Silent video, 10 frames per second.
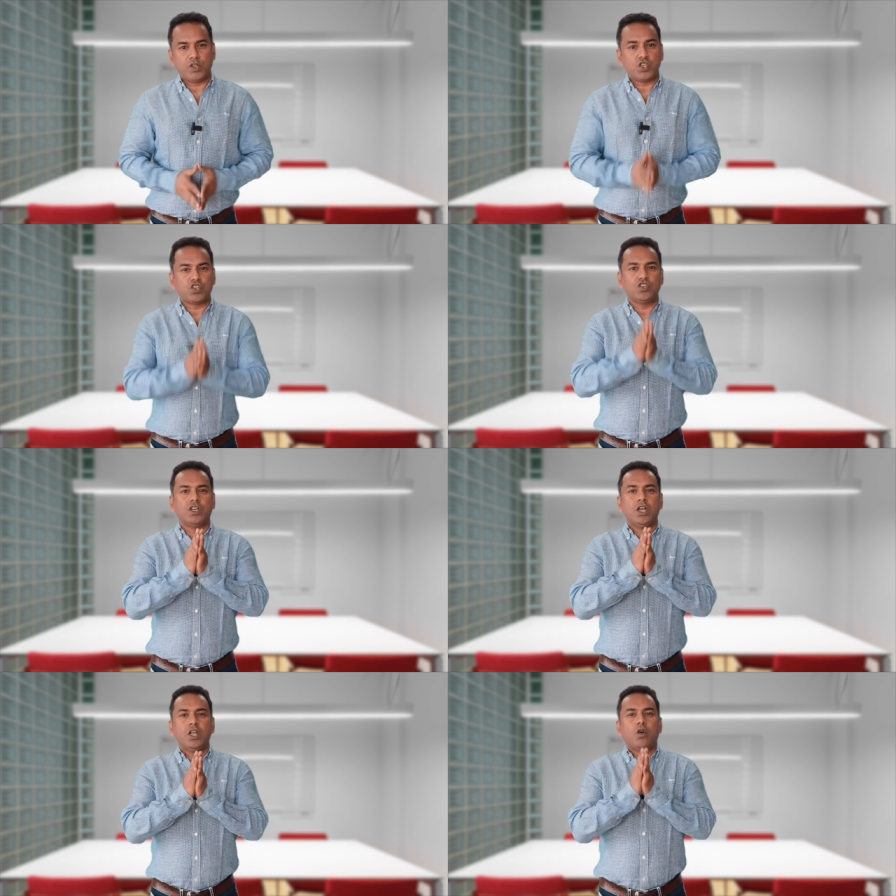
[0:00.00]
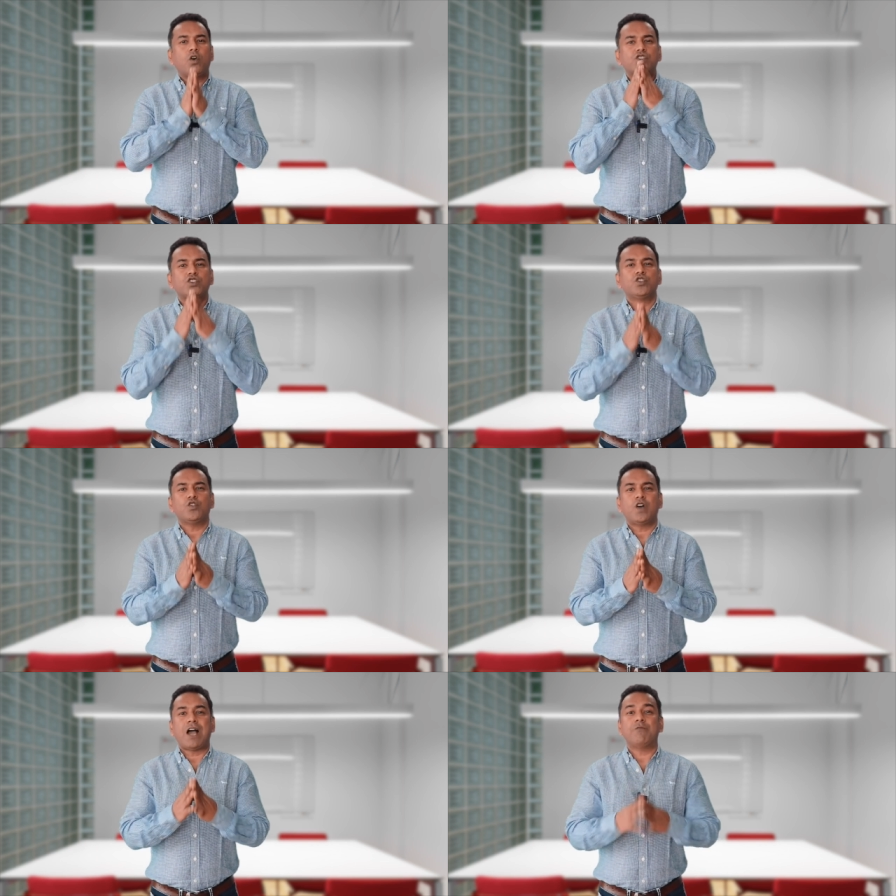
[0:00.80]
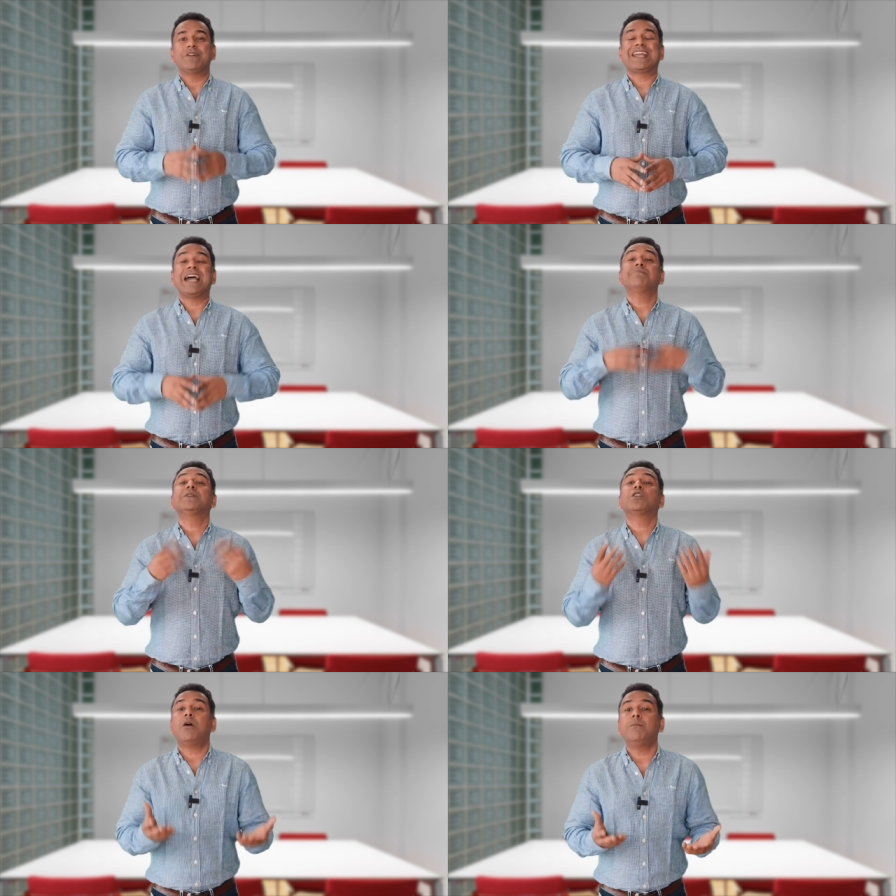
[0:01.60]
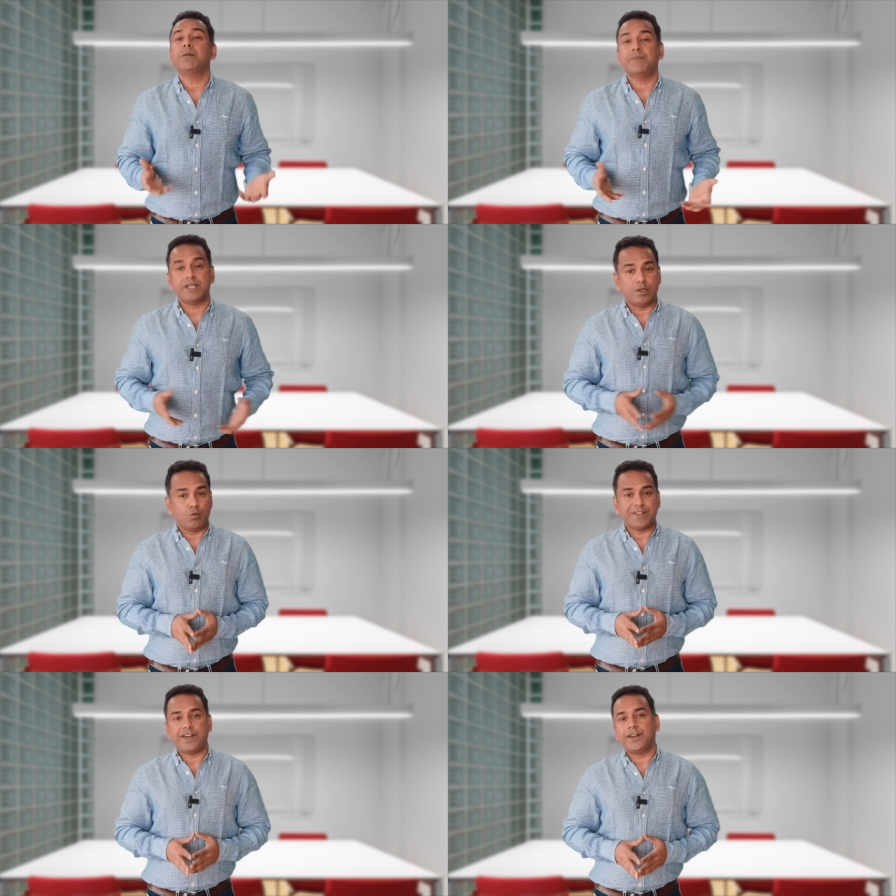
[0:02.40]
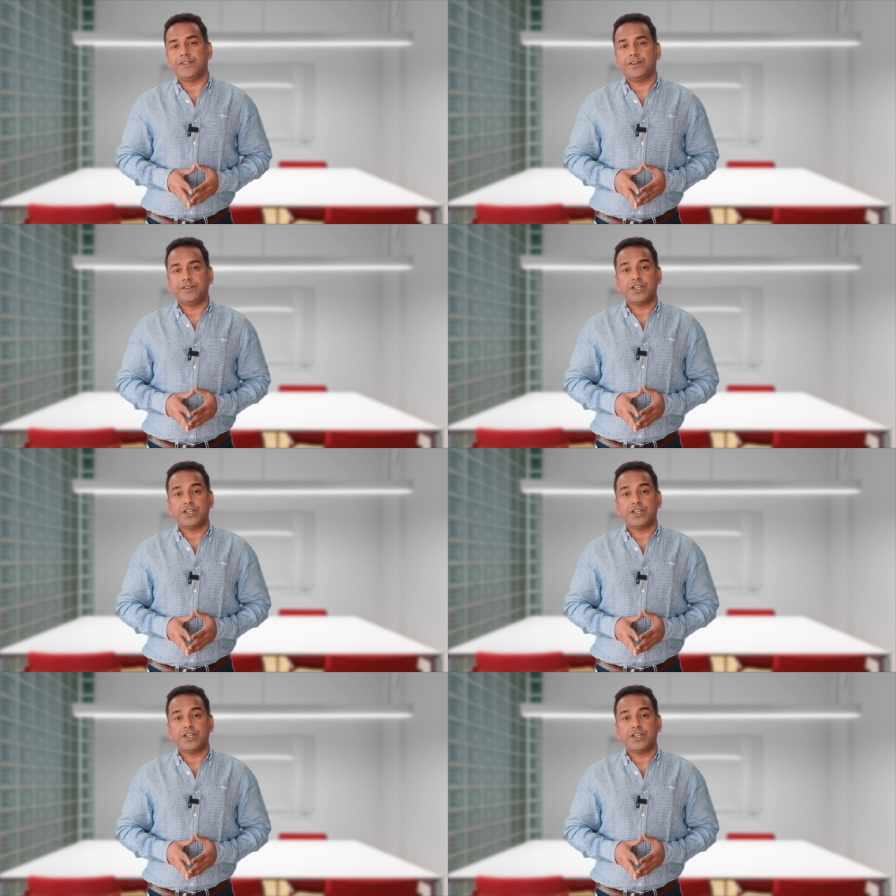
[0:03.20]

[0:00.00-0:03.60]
You should also know how we can be complemented with another.